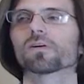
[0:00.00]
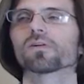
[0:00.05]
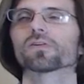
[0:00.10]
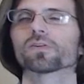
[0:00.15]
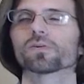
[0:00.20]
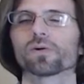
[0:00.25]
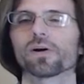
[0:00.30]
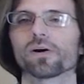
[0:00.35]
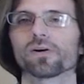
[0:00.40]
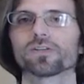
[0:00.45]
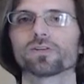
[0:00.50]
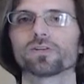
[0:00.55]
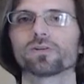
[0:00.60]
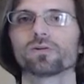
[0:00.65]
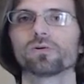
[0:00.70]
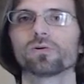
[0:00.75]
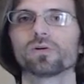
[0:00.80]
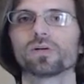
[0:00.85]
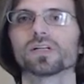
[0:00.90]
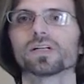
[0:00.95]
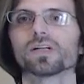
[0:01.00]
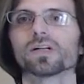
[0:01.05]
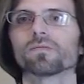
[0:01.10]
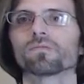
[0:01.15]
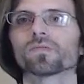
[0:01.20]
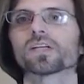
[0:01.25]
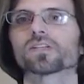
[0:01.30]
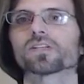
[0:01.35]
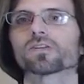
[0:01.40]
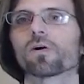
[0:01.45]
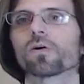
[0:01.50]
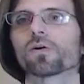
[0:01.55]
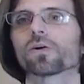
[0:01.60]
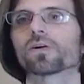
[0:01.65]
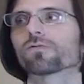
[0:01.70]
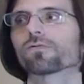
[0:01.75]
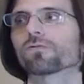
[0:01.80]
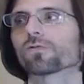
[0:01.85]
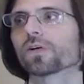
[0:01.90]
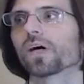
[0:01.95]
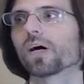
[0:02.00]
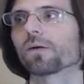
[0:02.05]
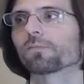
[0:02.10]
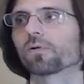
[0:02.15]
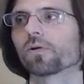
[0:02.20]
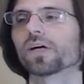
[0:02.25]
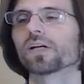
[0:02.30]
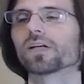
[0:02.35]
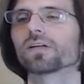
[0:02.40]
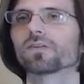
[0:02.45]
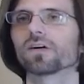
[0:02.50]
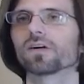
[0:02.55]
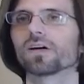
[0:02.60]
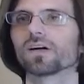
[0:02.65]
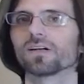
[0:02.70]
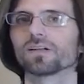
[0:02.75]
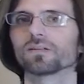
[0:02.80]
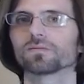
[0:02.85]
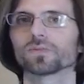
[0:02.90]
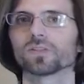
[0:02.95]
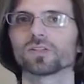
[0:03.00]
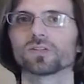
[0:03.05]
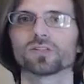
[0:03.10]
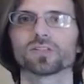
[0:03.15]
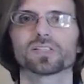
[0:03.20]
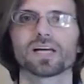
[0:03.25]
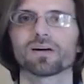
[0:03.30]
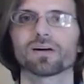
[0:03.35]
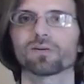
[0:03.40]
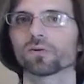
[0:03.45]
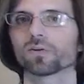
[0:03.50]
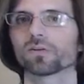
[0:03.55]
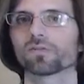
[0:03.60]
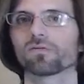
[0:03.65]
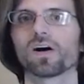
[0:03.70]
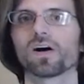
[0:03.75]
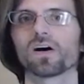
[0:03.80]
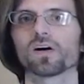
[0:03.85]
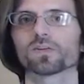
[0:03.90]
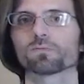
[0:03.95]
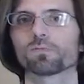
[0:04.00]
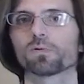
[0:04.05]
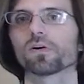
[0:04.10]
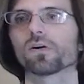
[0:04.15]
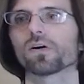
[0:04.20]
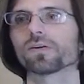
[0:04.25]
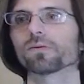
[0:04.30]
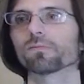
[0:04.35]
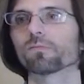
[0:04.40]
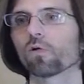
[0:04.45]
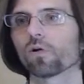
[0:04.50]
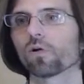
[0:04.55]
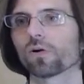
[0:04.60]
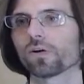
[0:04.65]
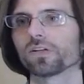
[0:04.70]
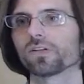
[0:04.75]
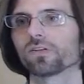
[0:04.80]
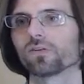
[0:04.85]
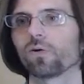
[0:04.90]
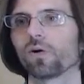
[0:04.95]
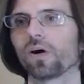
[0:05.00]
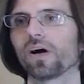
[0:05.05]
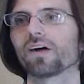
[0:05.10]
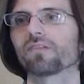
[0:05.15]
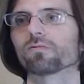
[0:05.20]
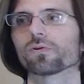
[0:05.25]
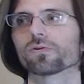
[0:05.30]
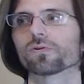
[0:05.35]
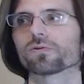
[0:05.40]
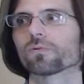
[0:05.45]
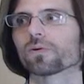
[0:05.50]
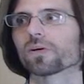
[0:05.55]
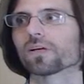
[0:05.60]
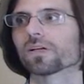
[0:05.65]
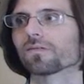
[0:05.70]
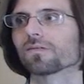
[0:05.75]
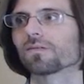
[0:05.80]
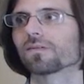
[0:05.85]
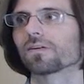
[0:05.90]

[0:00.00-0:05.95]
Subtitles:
Color 3 R2, it's already a free upgrade. You just download the files, put it on your board, and you'll have RealSwing.